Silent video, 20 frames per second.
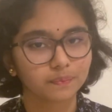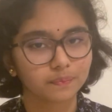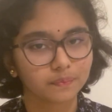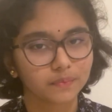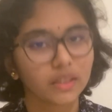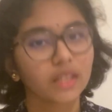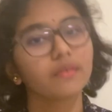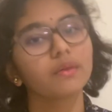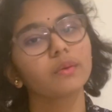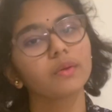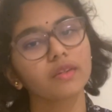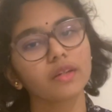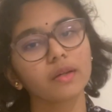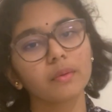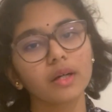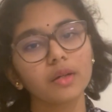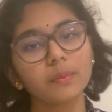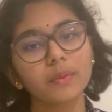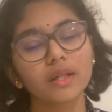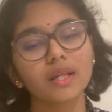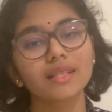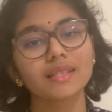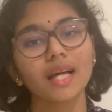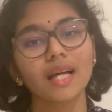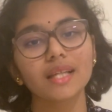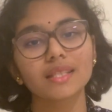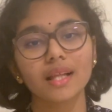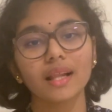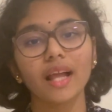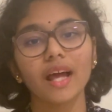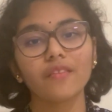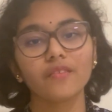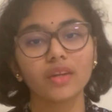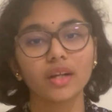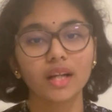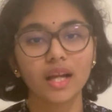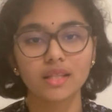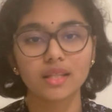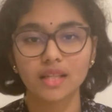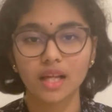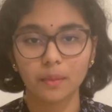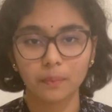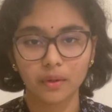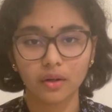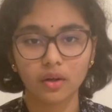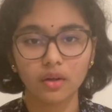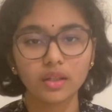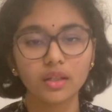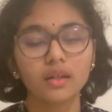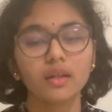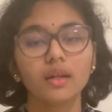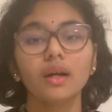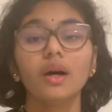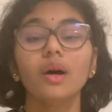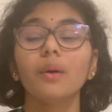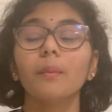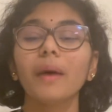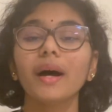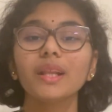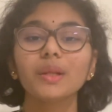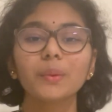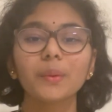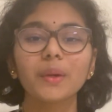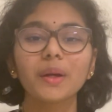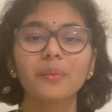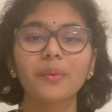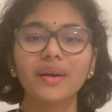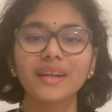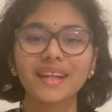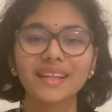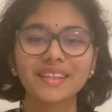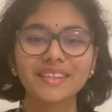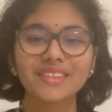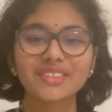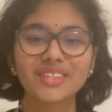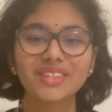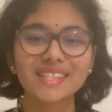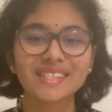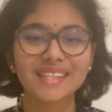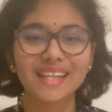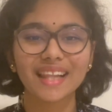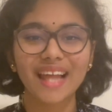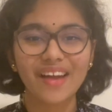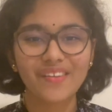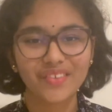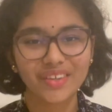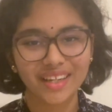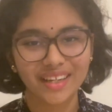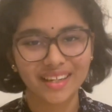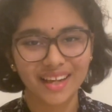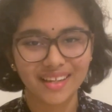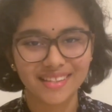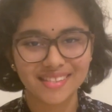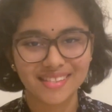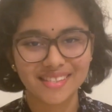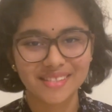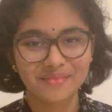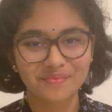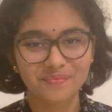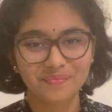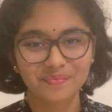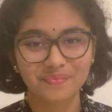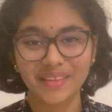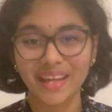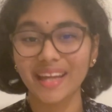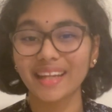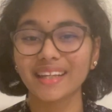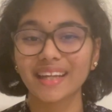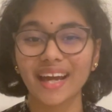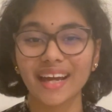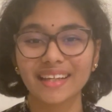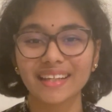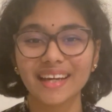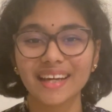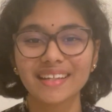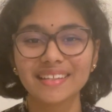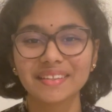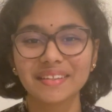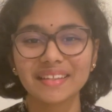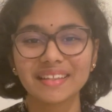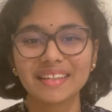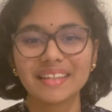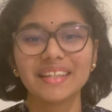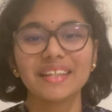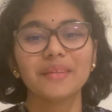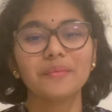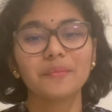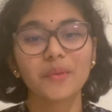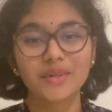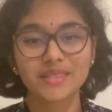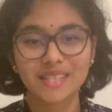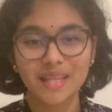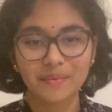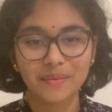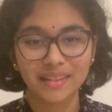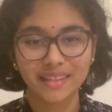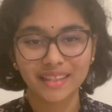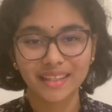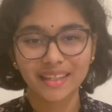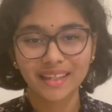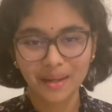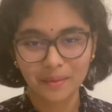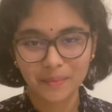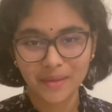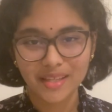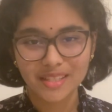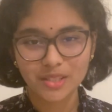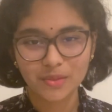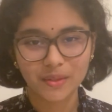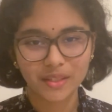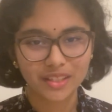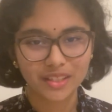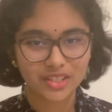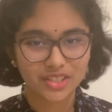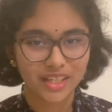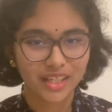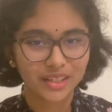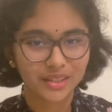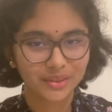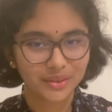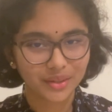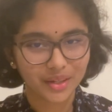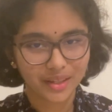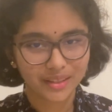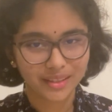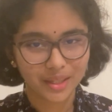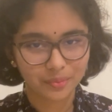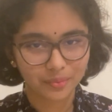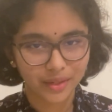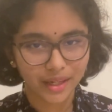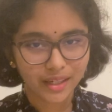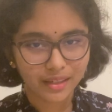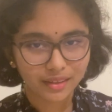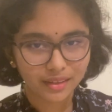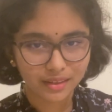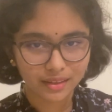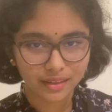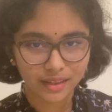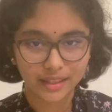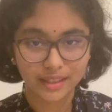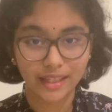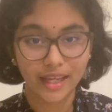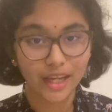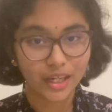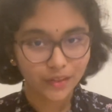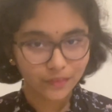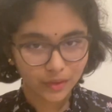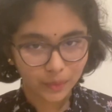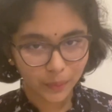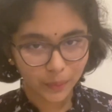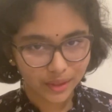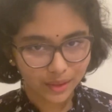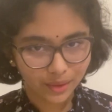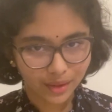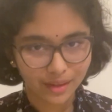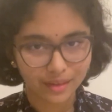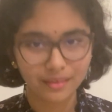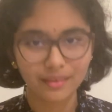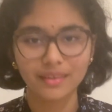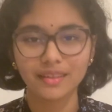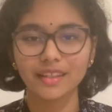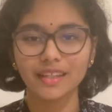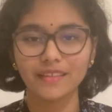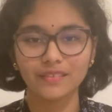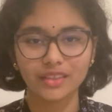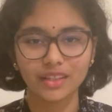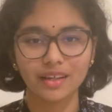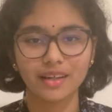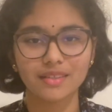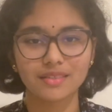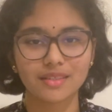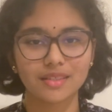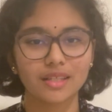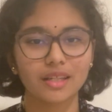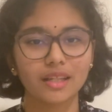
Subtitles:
Even on our mouth, because our salivary glands help a lot. By the way, what are the 3 salivary glands? Any idea? Post them in the comments. We're going to check who got them right. At the end of the video, I'll give you the answers.